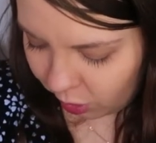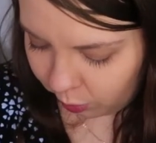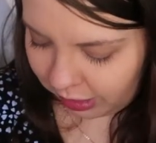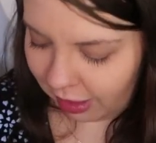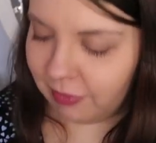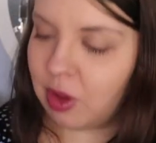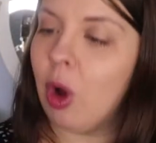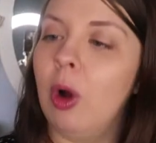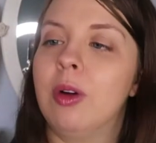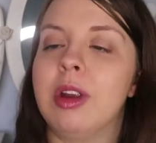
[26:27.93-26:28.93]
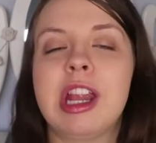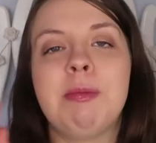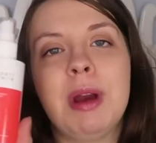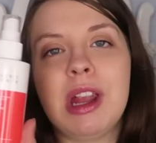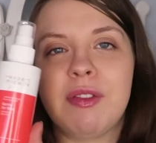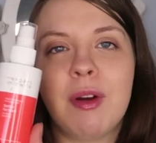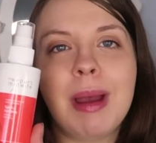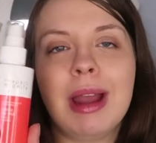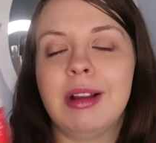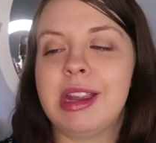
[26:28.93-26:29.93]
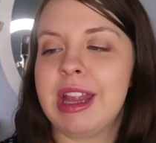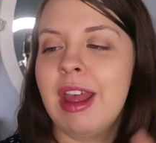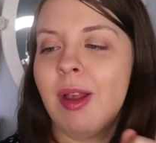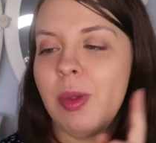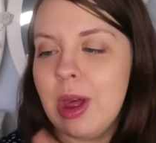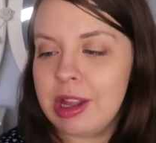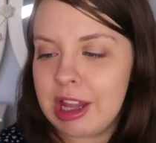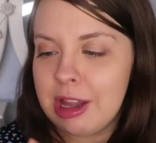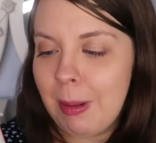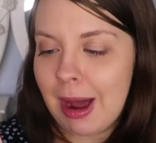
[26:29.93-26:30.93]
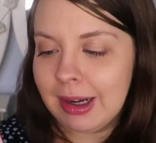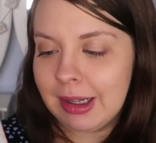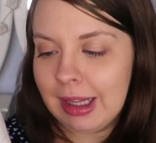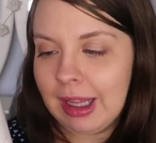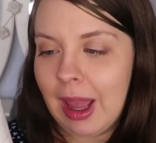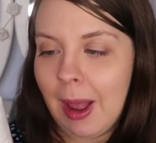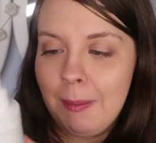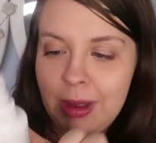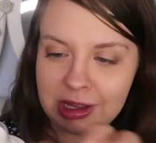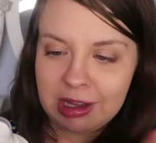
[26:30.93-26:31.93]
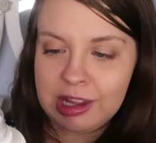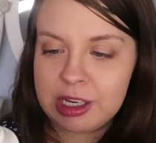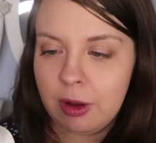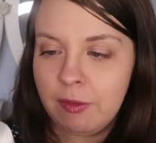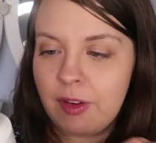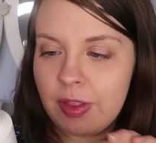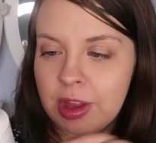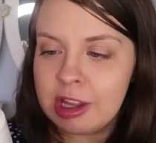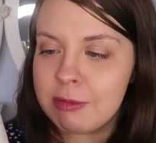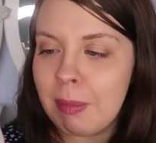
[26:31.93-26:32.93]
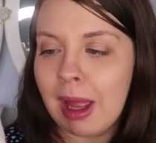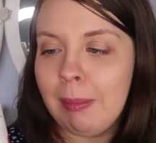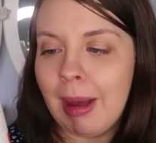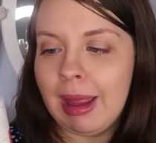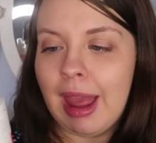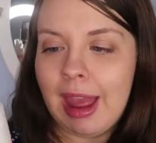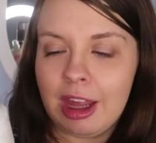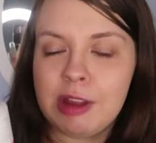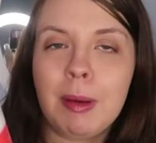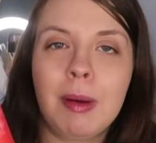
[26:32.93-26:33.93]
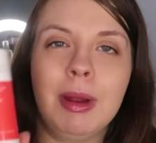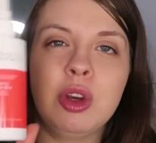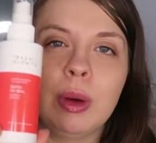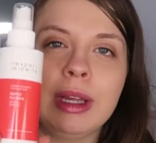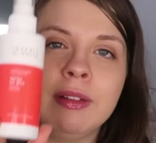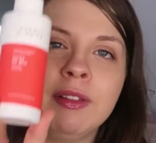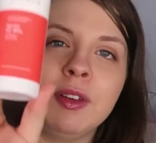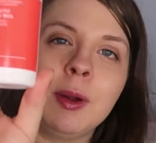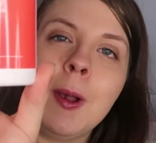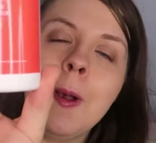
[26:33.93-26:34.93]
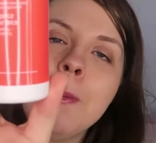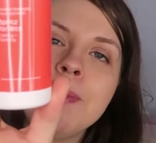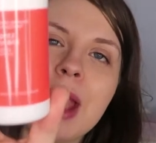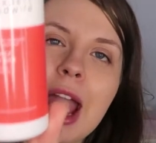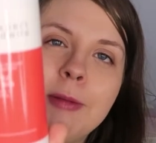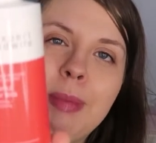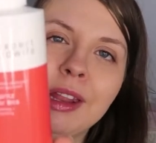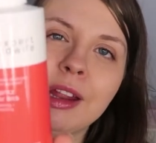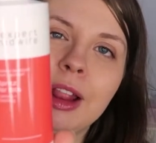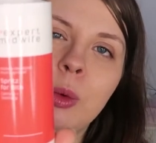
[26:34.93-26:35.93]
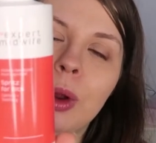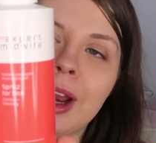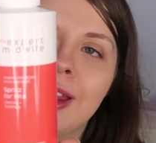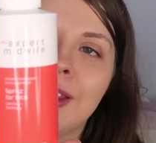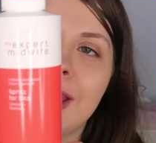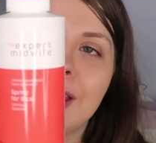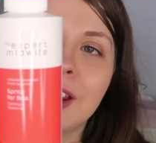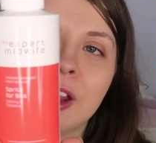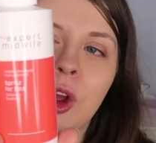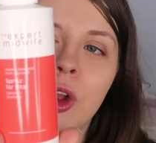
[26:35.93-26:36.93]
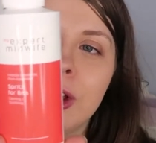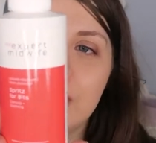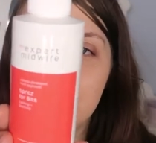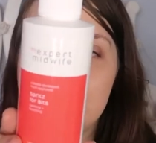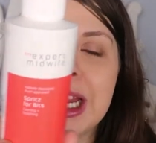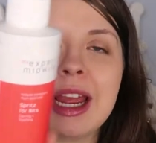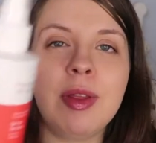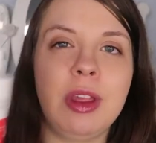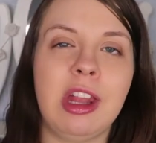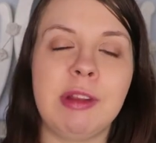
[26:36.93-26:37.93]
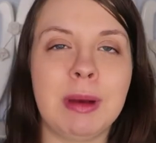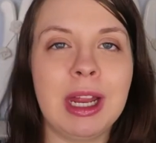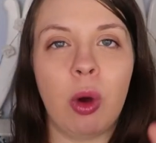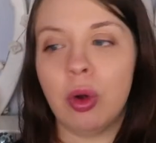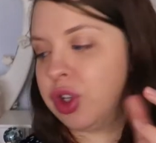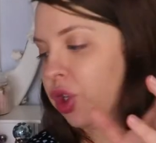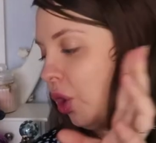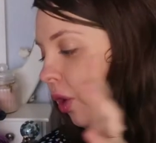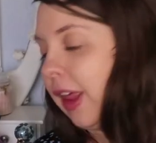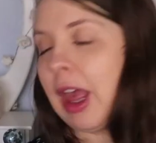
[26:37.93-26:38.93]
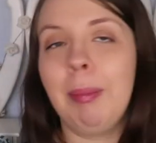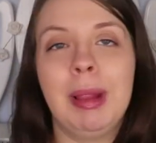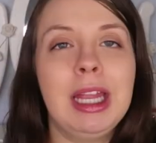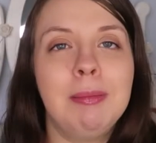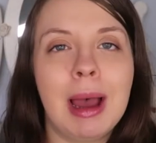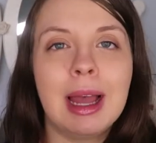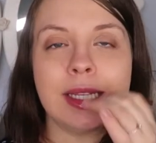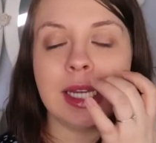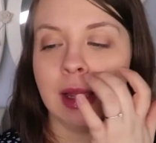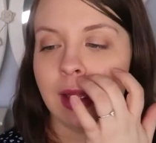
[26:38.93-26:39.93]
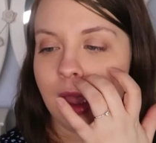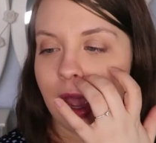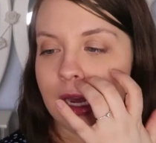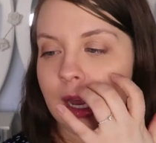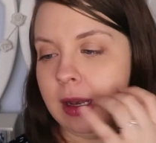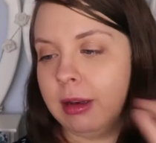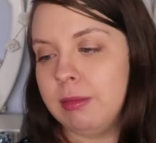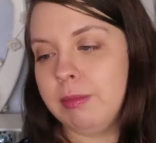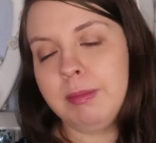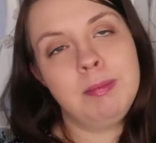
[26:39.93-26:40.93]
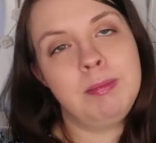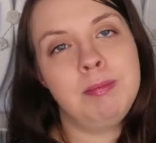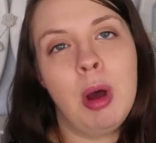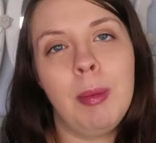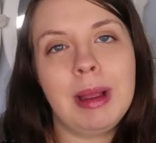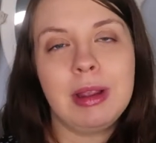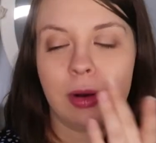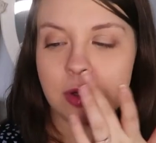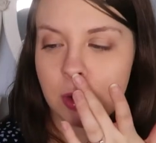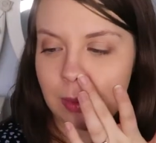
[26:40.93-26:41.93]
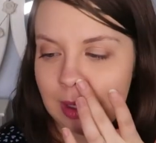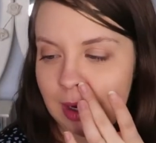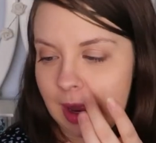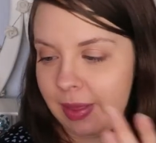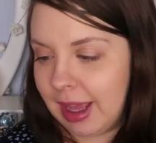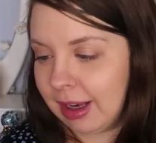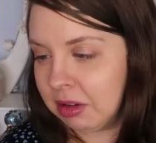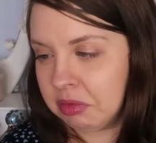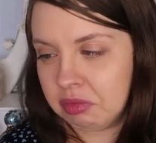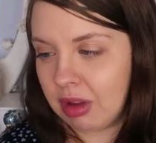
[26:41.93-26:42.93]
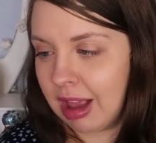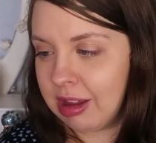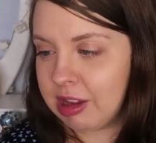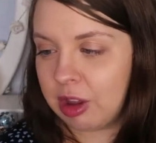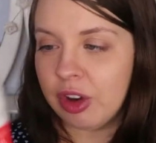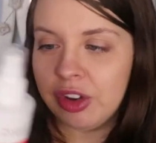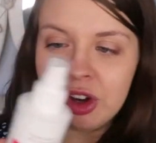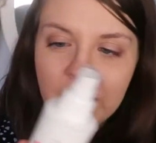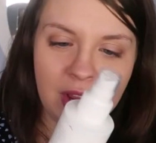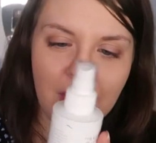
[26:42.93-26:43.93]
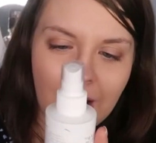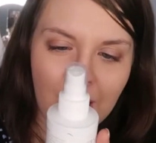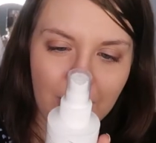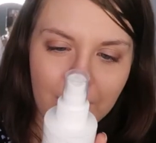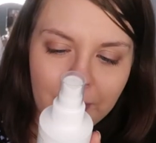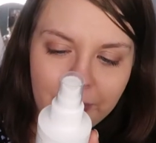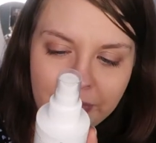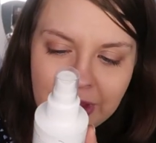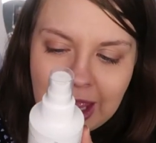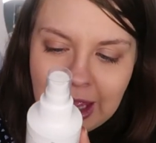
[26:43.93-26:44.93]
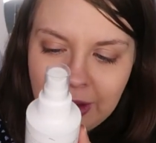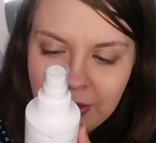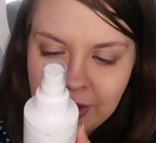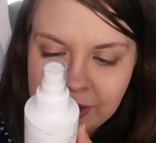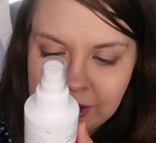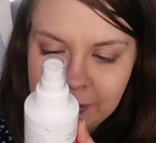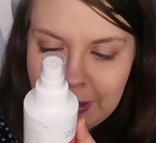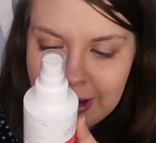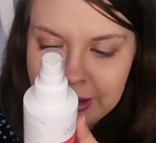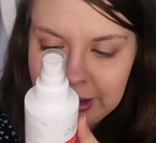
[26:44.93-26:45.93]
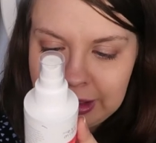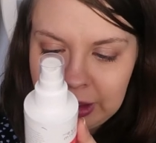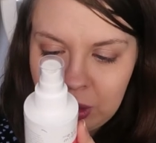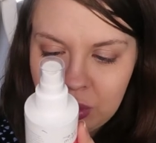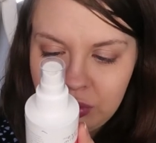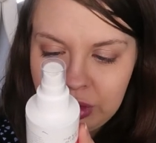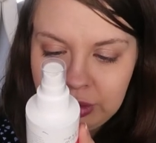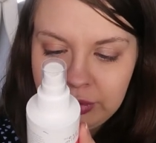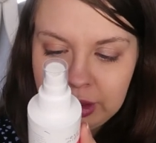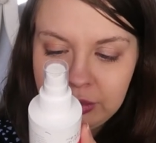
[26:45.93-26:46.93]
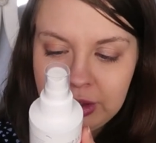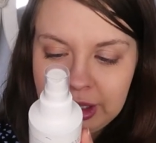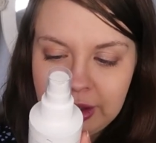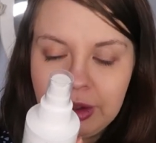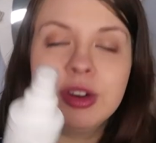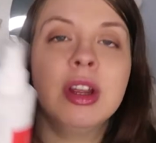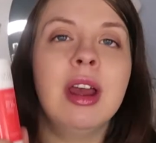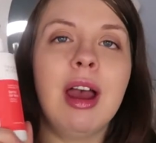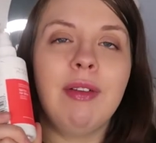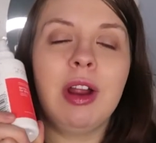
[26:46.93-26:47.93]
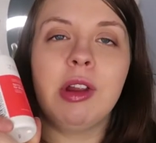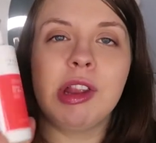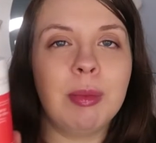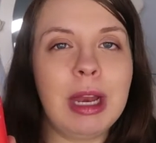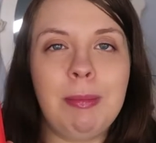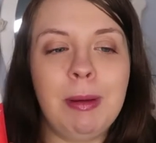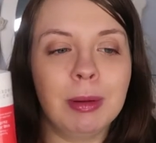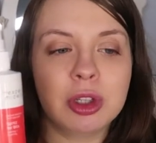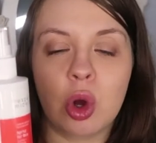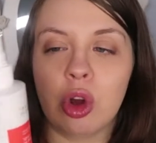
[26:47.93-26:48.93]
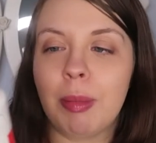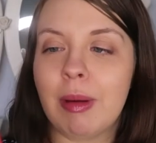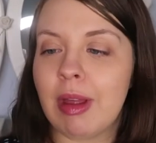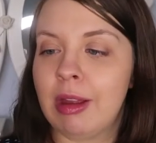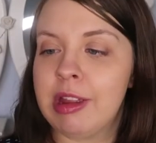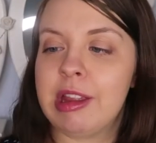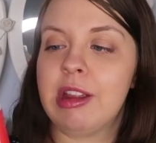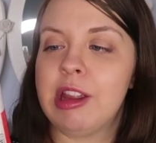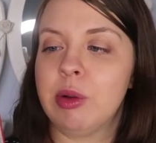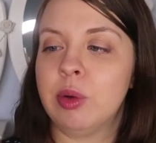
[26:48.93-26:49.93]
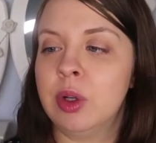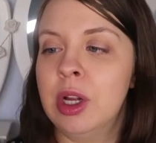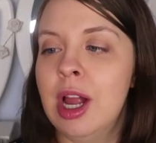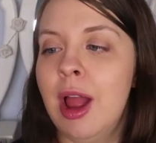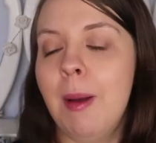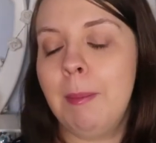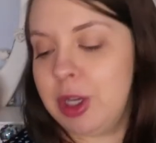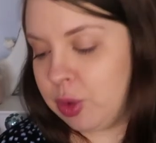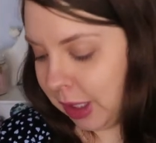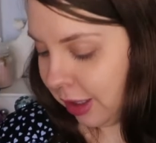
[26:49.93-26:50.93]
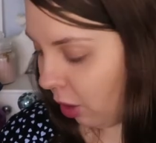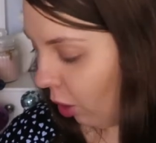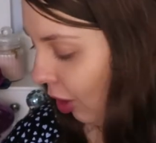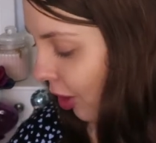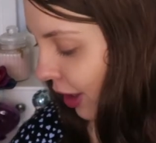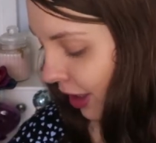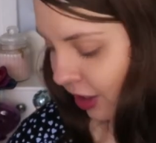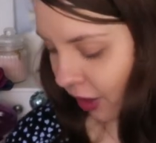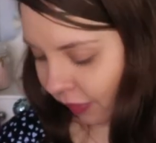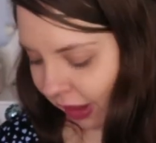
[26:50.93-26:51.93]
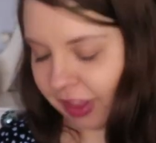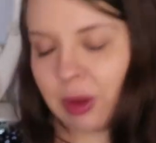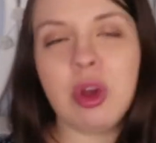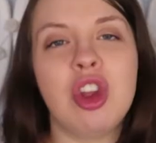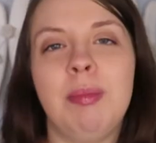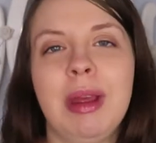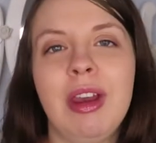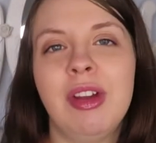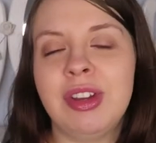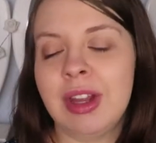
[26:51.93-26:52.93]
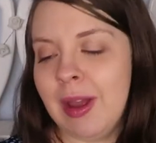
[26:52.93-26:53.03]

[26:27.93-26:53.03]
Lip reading: We have got spritz for bits. This is apparently amazing stuff. This is by my expert midwife. And basically what it is it's a cooling spray that you spray onto like a plain pad and then pop it in your underwear and then it's good. Yeah, this is apparently really, really, really good. I've heard so many people talk about this. So between all this stuff, I think we should be good.